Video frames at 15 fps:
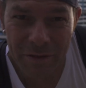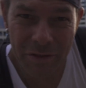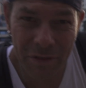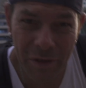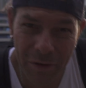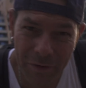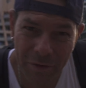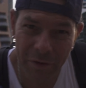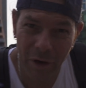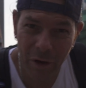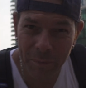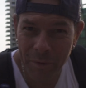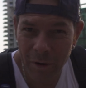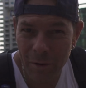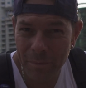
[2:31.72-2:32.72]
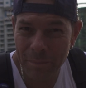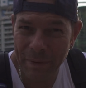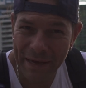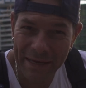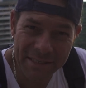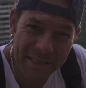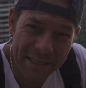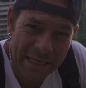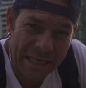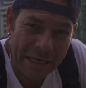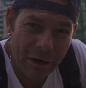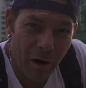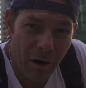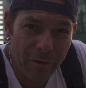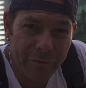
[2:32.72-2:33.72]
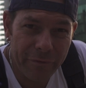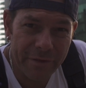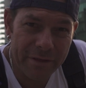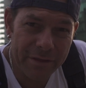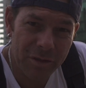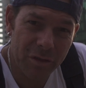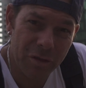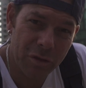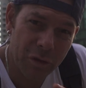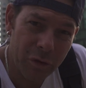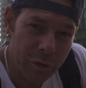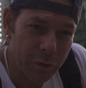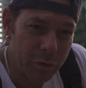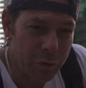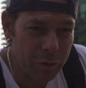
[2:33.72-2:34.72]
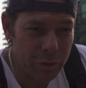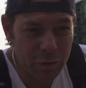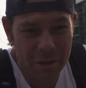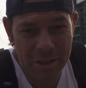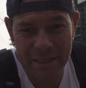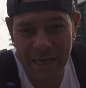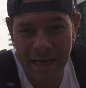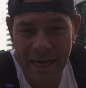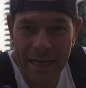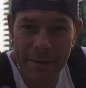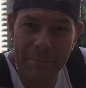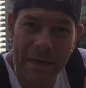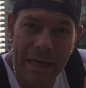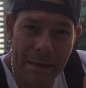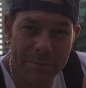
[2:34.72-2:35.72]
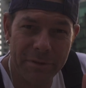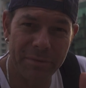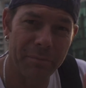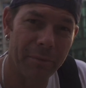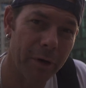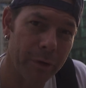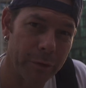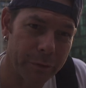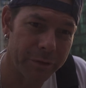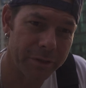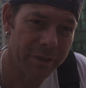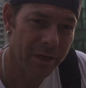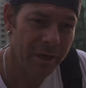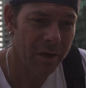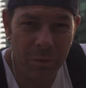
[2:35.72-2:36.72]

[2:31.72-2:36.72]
So GoPro basically offers two time-lapse modes.